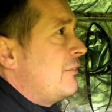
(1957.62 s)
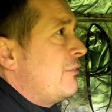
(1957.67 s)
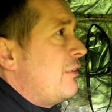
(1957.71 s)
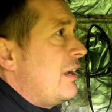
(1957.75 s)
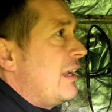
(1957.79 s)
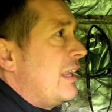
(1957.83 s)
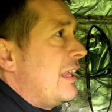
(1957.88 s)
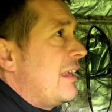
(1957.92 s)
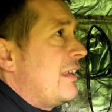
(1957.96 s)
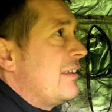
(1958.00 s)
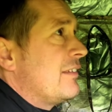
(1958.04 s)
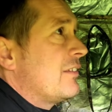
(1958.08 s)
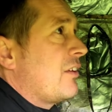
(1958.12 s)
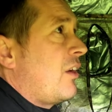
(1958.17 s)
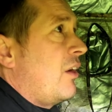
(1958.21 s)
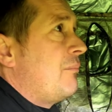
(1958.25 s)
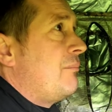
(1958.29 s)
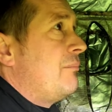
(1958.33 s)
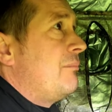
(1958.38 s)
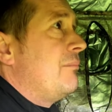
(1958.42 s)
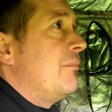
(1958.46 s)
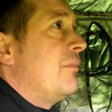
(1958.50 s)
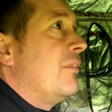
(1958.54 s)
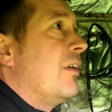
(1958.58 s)
It really is.
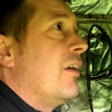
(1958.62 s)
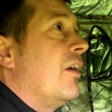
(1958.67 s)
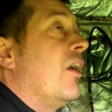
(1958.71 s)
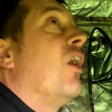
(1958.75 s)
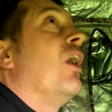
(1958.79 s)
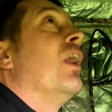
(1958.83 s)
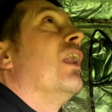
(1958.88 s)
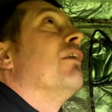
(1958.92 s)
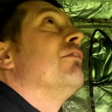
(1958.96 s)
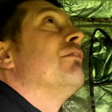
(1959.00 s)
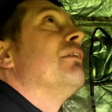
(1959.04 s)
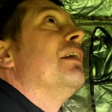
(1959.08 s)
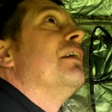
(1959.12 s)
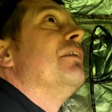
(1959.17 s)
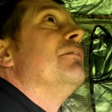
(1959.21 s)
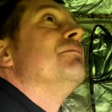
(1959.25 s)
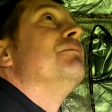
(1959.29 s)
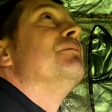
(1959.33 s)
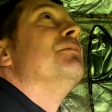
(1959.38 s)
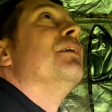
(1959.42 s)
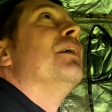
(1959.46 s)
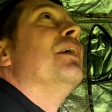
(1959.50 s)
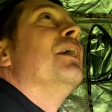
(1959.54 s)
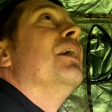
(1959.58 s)
I'm, I love it.
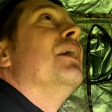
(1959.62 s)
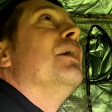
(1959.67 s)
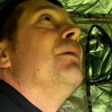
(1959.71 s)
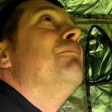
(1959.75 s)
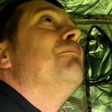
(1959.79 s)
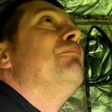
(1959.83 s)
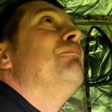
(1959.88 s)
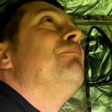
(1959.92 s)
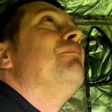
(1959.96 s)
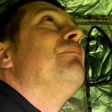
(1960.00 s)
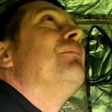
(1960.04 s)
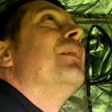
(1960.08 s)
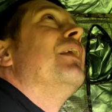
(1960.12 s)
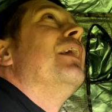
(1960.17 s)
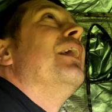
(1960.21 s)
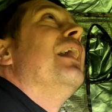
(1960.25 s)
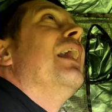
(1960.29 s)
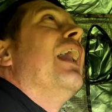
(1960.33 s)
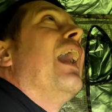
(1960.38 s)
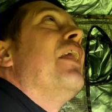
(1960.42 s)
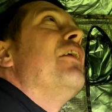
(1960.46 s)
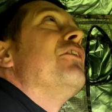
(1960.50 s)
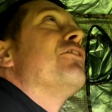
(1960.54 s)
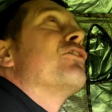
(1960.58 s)
Um,
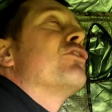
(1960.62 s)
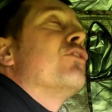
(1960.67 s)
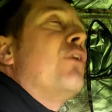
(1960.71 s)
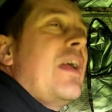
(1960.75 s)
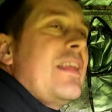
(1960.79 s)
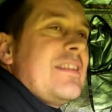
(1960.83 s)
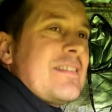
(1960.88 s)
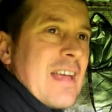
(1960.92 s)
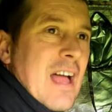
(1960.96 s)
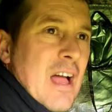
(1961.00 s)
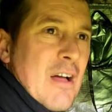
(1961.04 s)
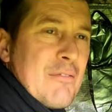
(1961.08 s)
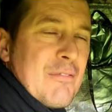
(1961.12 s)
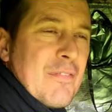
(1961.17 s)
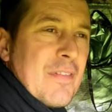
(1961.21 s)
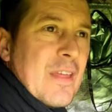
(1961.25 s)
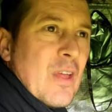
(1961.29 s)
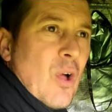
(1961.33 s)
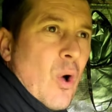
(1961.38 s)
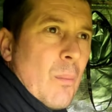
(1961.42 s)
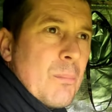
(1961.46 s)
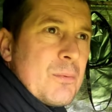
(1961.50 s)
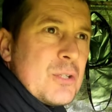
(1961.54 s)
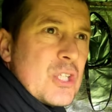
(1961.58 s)
and it's great to have
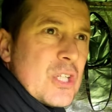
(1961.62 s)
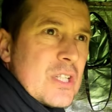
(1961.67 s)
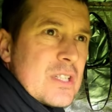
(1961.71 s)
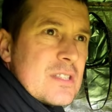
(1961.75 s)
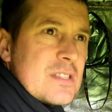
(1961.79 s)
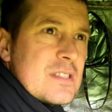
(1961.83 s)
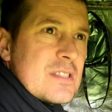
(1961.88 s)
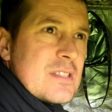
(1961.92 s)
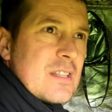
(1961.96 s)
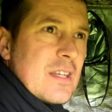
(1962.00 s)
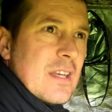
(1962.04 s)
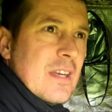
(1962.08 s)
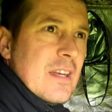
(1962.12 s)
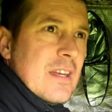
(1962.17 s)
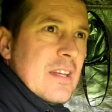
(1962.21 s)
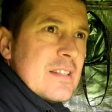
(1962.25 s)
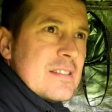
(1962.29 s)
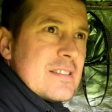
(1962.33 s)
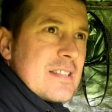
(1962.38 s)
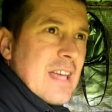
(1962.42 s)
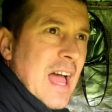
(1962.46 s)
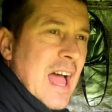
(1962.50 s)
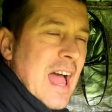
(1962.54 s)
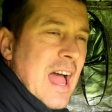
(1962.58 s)
the options
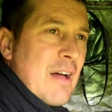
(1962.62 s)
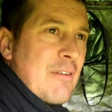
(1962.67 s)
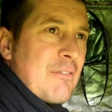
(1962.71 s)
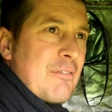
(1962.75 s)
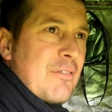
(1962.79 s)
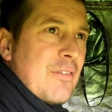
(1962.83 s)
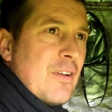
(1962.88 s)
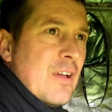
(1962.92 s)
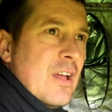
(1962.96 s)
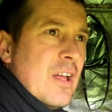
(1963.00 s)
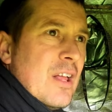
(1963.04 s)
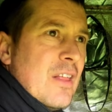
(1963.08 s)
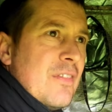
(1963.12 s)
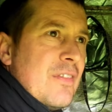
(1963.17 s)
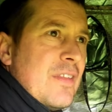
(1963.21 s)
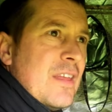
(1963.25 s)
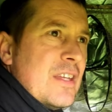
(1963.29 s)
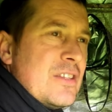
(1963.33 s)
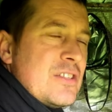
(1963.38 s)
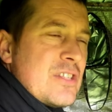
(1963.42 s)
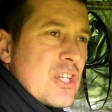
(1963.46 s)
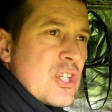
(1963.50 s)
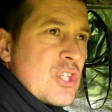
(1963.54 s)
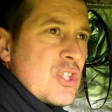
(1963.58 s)
to have
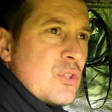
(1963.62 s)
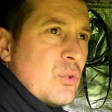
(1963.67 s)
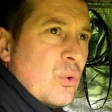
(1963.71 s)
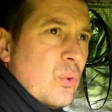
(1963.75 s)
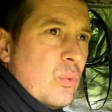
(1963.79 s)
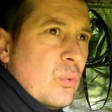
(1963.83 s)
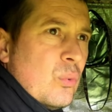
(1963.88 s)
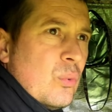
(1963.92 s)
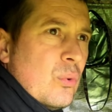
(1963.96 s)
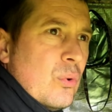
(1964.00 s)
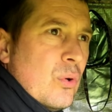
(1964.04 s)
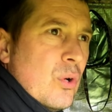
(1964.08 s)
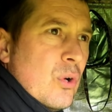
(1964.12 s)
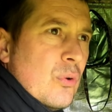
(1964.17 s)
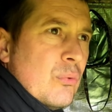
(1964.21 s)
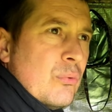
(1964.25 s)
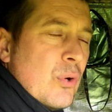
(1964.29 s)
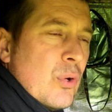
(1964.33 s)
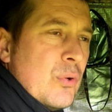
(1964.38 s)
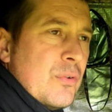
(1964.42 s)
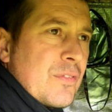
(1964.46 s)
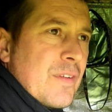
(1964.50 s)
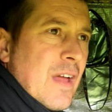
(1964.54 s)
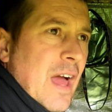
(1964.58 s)
the additional
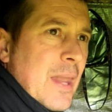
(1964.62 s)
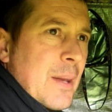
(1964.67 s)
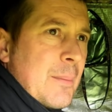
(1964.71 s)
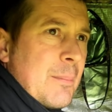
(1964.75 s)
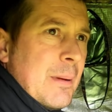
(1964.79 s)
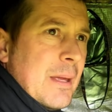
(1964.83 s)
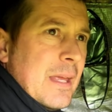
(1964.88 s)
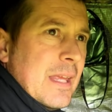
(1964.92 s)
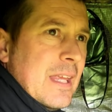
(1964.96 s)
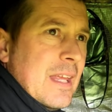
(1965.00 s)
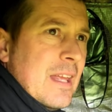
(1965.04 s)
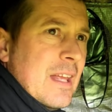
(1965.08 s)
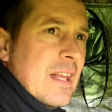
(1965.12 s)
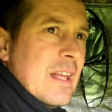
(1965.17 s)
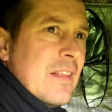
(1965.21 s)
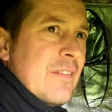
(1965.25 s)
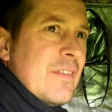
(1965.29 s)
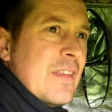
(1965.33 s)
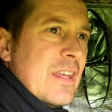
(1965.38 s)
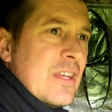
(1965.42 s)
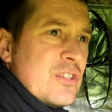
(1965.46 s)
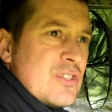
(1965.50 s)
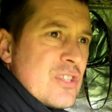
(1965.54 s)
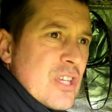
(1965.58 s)
roof canopy,
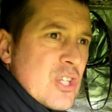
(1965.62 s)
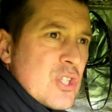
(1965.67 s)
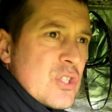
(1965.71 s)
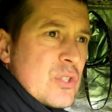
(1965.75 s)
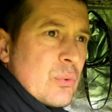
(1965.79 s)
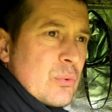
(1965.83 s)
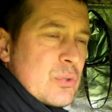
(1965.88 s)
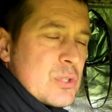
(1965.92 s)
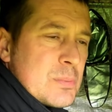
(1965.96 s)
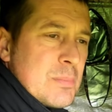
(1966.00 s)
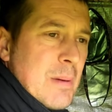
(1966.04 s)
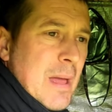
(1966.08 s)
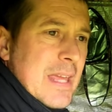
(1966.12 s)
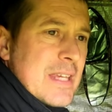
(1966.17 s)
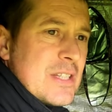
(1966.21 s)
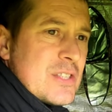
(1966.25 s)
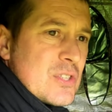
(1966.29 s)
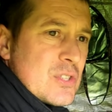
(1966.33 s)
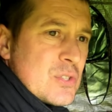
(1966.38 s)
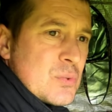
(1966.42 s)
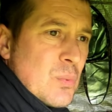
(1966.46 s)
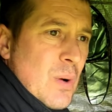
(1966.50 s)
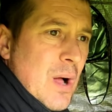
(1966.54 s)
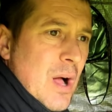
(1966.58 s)
the additional
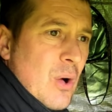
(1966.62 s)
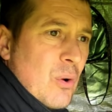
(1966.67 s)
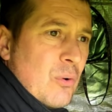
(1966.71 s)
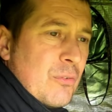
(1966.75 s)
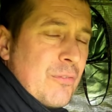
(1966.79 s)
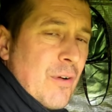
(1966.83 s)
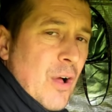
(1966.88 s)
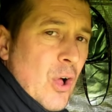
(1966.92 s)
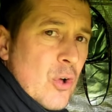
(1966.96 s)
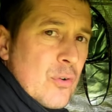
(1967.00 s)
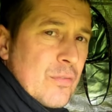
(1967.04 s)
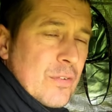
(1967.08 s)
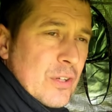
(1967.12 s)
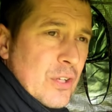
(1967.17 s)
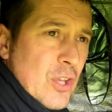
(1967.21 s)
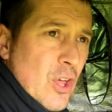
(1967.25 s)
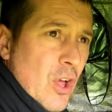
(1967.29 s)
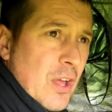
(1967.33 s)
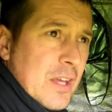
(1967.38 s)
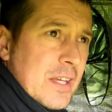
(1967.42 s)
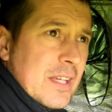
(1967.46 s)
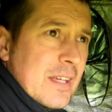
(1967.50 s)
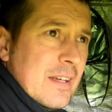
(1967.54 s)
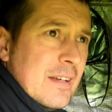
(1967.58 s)
space as well for
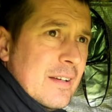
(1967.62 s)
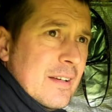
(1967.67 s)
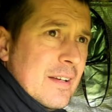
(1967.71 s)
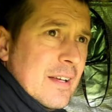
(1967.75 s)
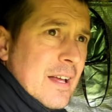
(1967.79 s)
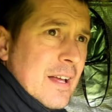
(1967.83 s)
overnight.